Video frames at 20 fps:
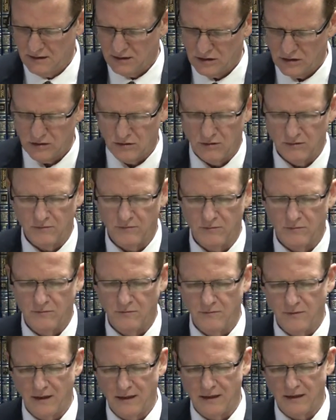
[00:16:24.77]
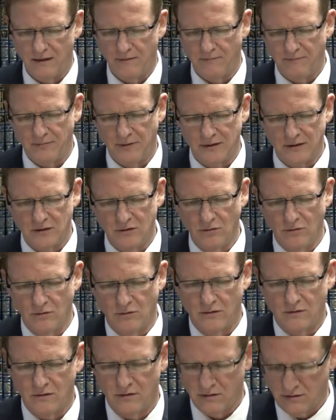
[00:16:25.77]
So by the
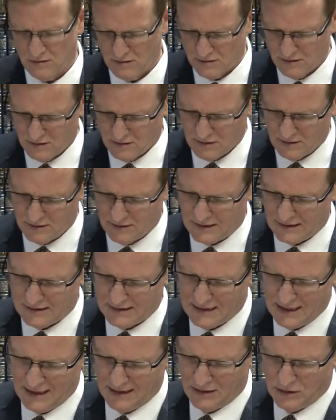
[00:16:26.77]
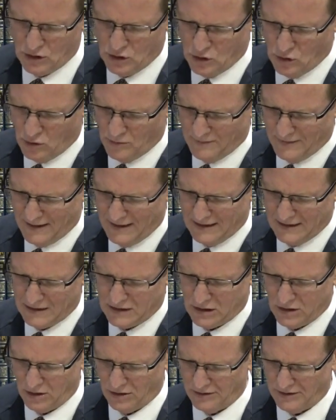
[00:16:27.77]
Pasuk, they said, you may
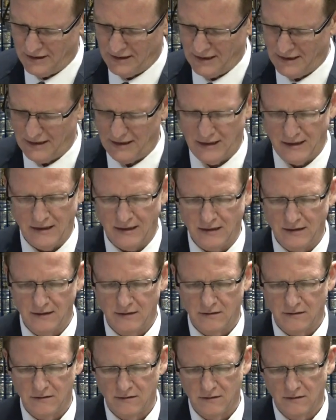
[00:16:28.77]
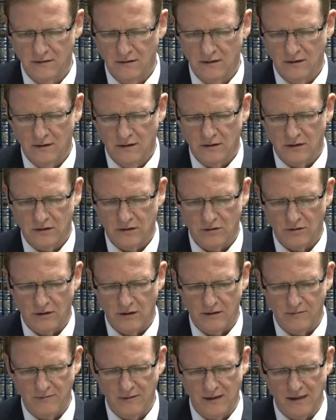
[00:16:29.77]
slaughter and eat. So
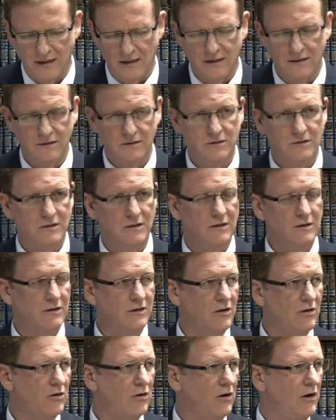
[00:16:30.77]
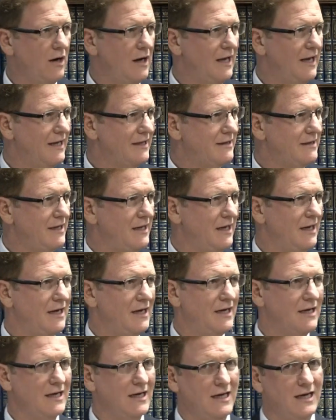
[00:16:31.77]
it means the all heter
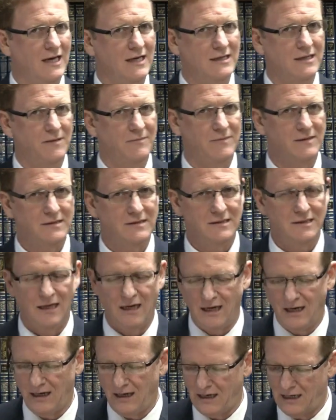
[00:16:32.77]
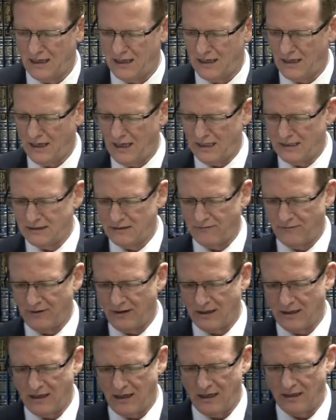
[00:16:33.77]
achilat basar acharei
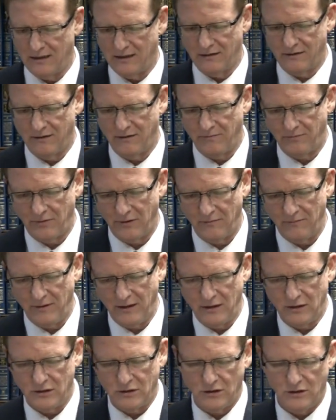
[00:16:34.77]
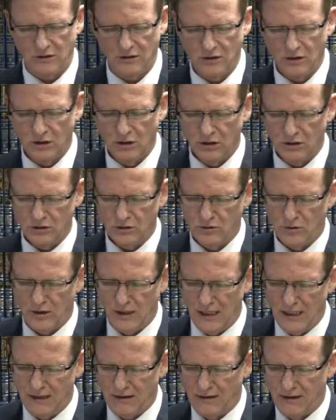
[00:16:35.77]
zvicha, that the permission to
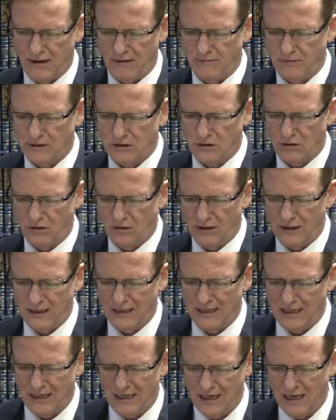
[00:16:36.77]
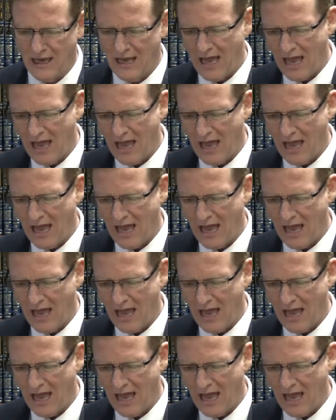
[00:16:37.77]
eat them, it's only